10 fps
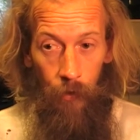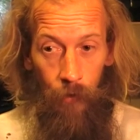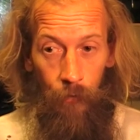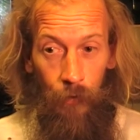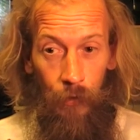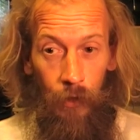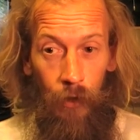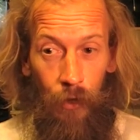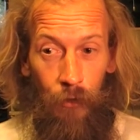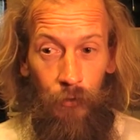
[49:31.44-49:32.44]
if in the
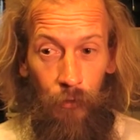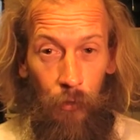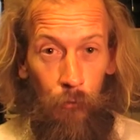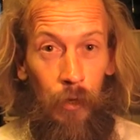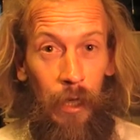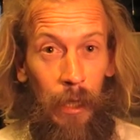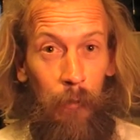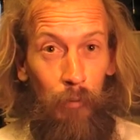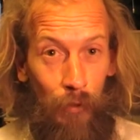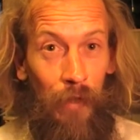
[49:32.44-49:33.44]
last three
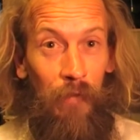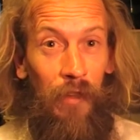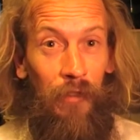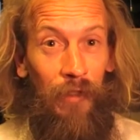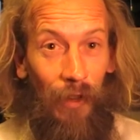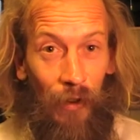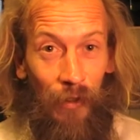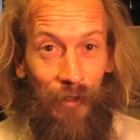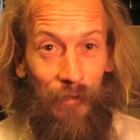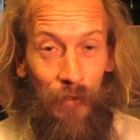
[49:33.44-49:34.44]
previous
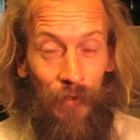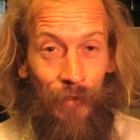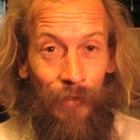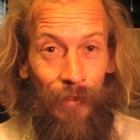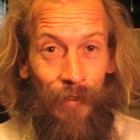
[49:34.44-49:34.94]
lives,